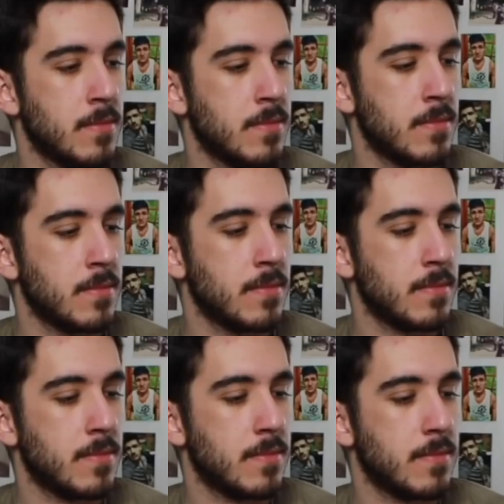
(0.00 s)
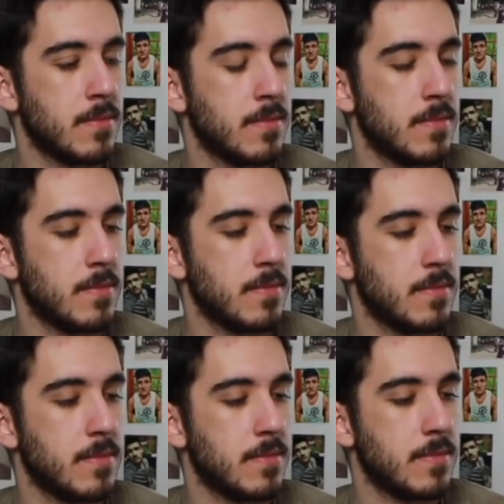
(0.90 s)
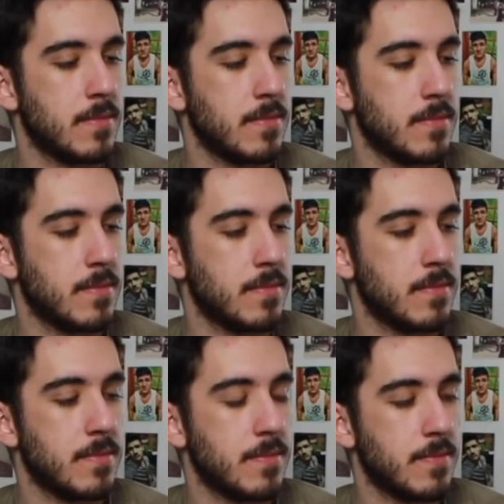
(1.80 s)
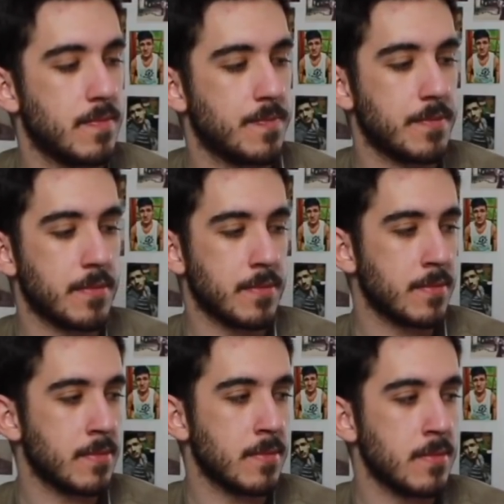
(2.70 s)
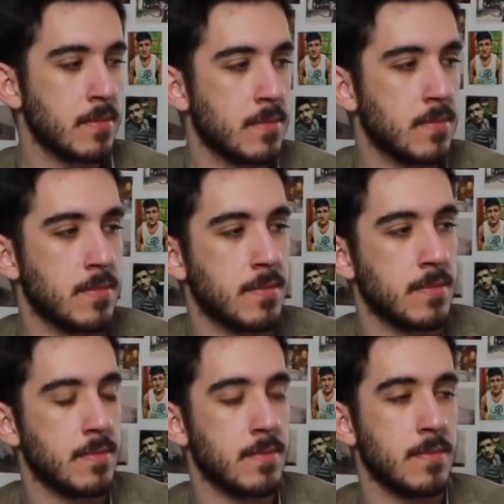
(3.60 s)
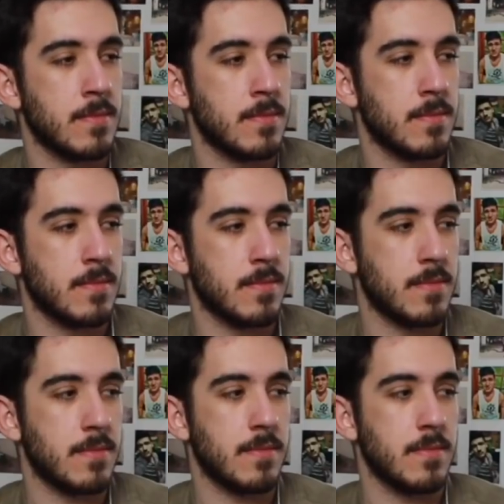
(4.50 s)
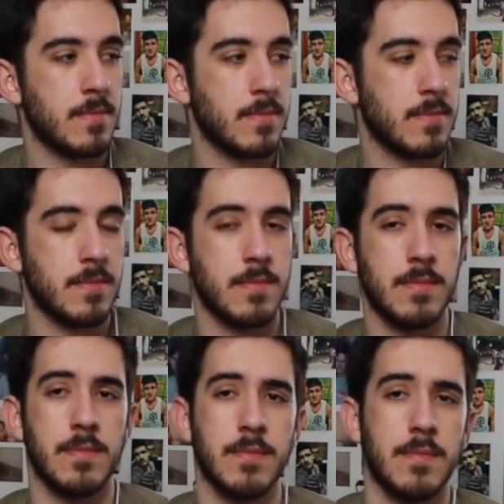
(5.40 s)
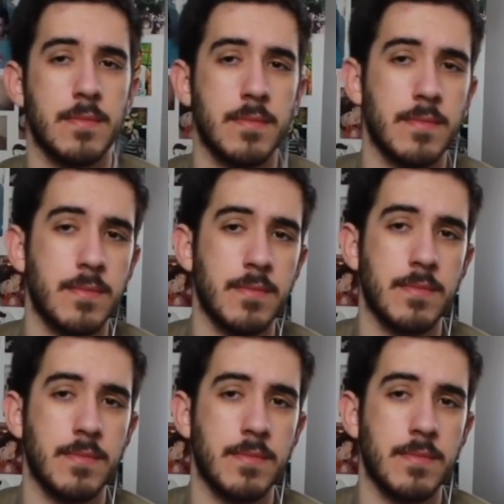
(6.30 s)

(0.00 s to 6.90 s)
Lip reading: The person shown says nothing.